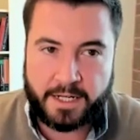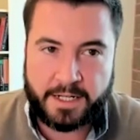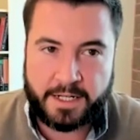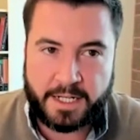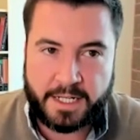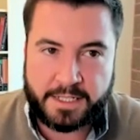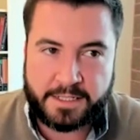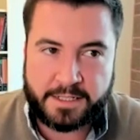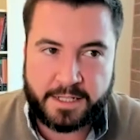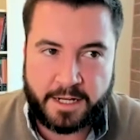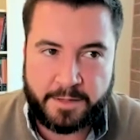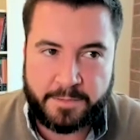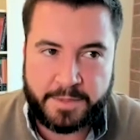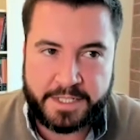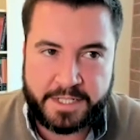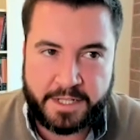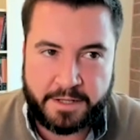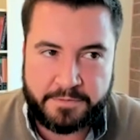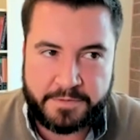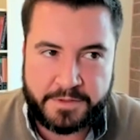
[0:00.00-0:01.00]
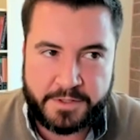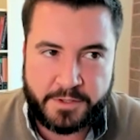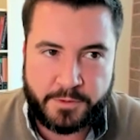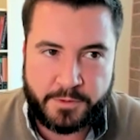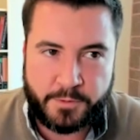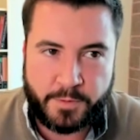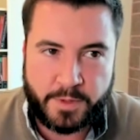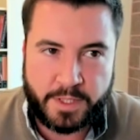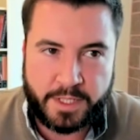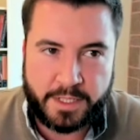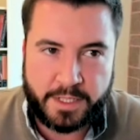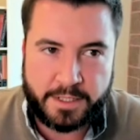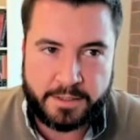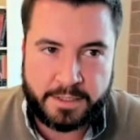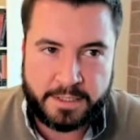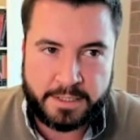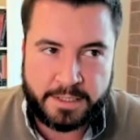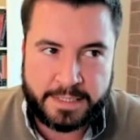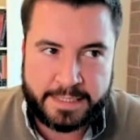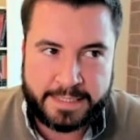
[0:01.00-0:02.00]
and it's going to be tough to,
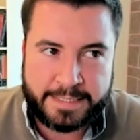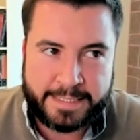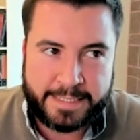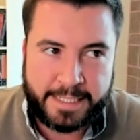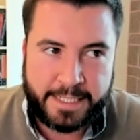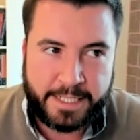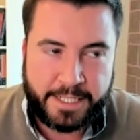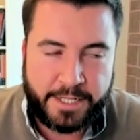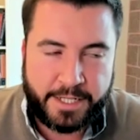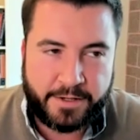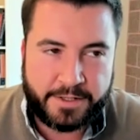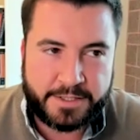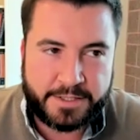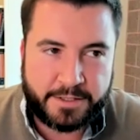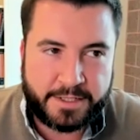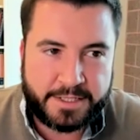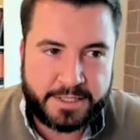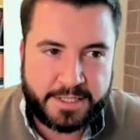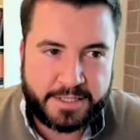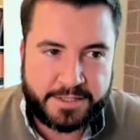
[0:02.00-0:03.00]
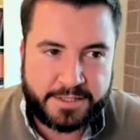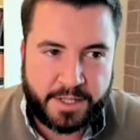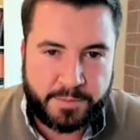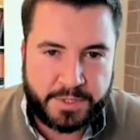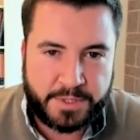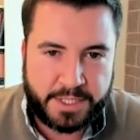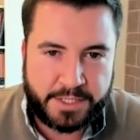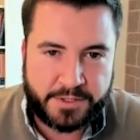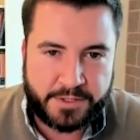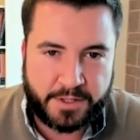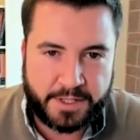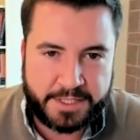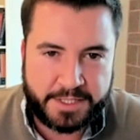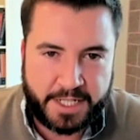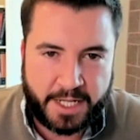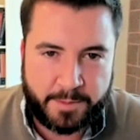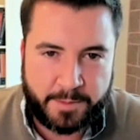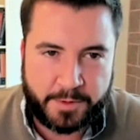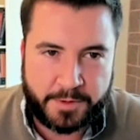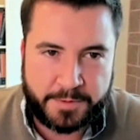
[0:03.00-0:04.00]
uh, you know, as long as the subsidies are on
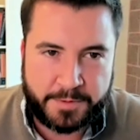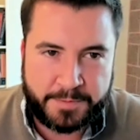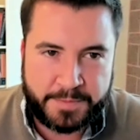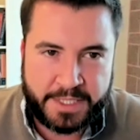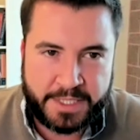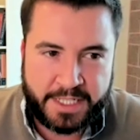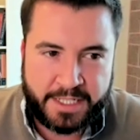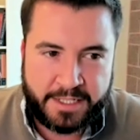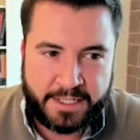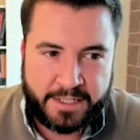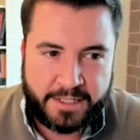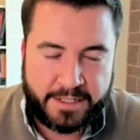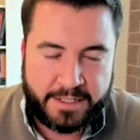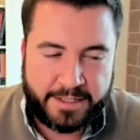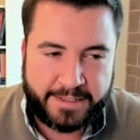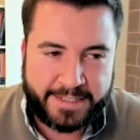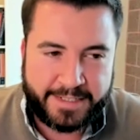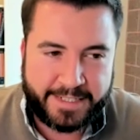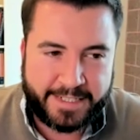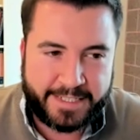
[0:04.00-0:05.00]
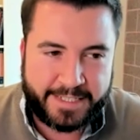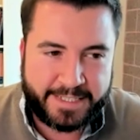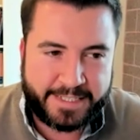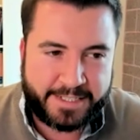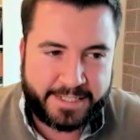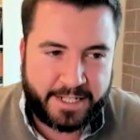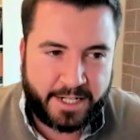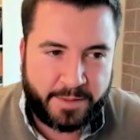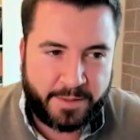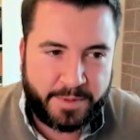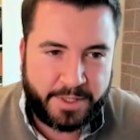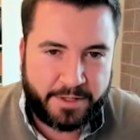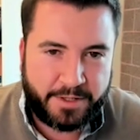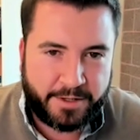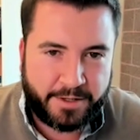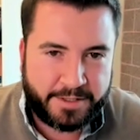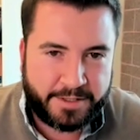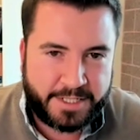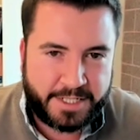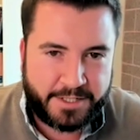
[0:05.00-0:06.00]
the table, uh, it's going to be
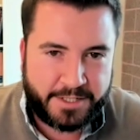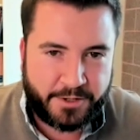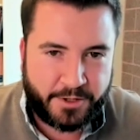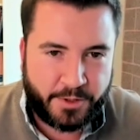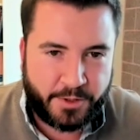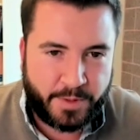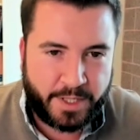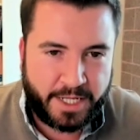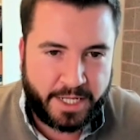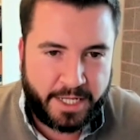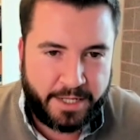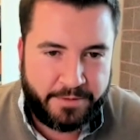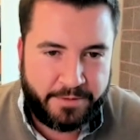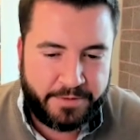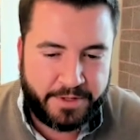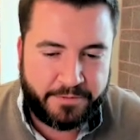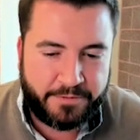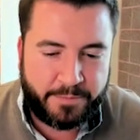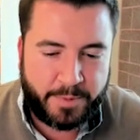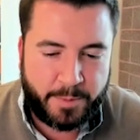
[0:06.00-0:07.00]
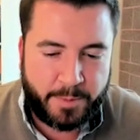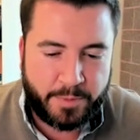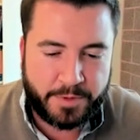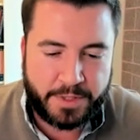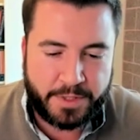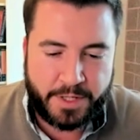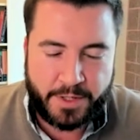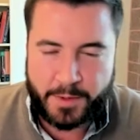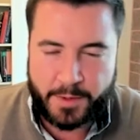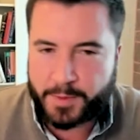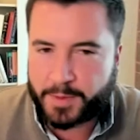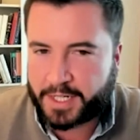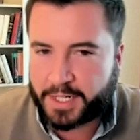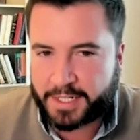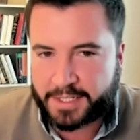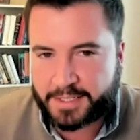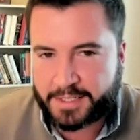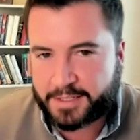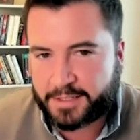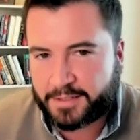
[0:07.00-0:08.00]
hard to turn away, even if people know
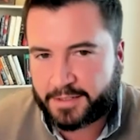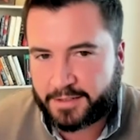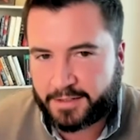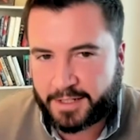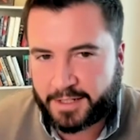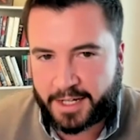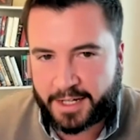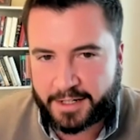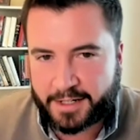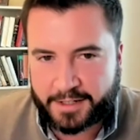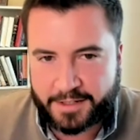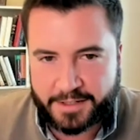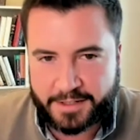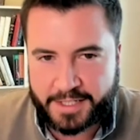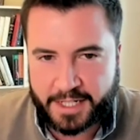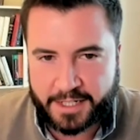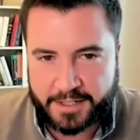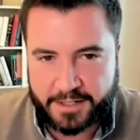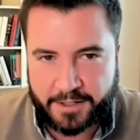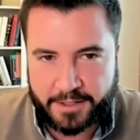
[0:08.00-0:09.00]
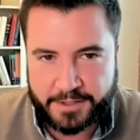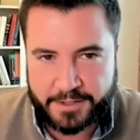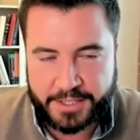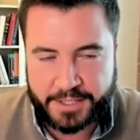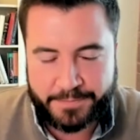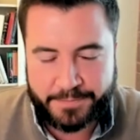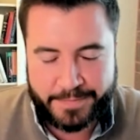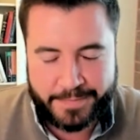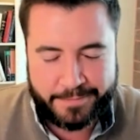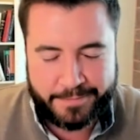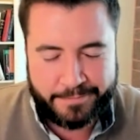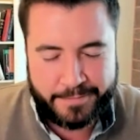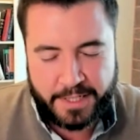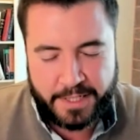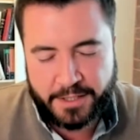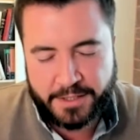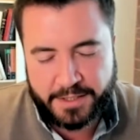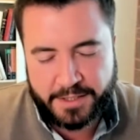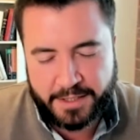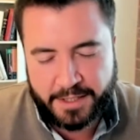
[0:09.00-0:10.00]
that it's not a good technology.
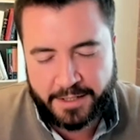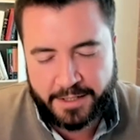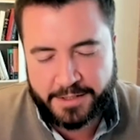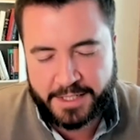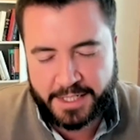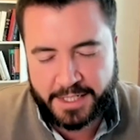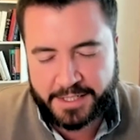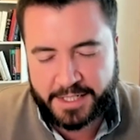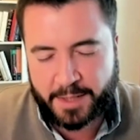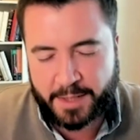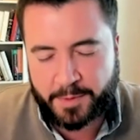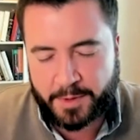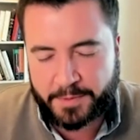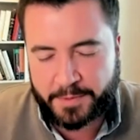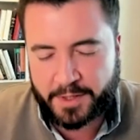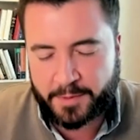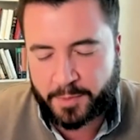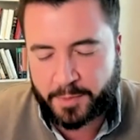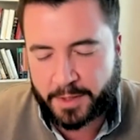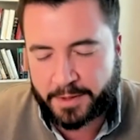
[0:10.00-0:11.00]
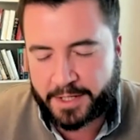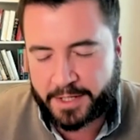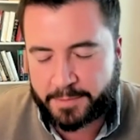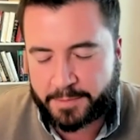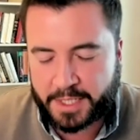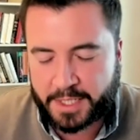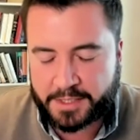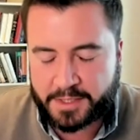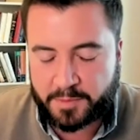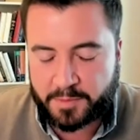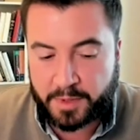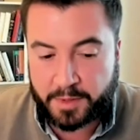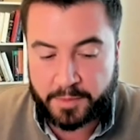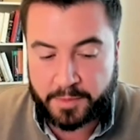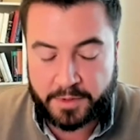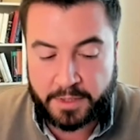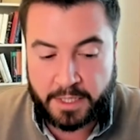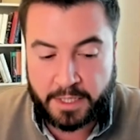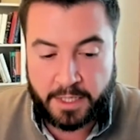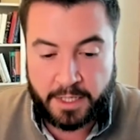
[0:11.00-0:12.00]
Here's, here's an example. I'm going to probably upset some
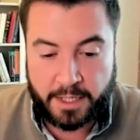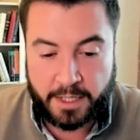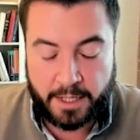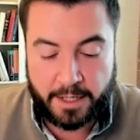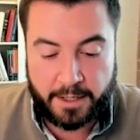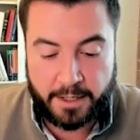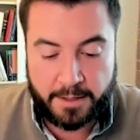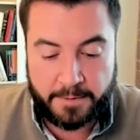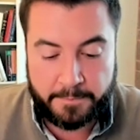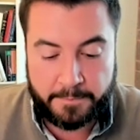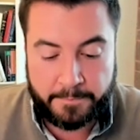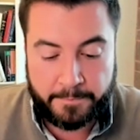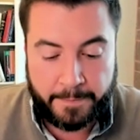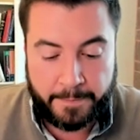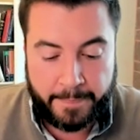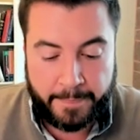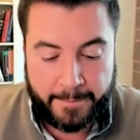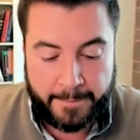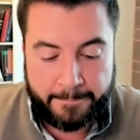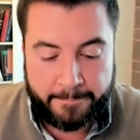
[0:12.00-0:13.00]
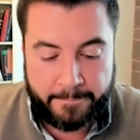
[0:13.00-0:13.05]
people. Um,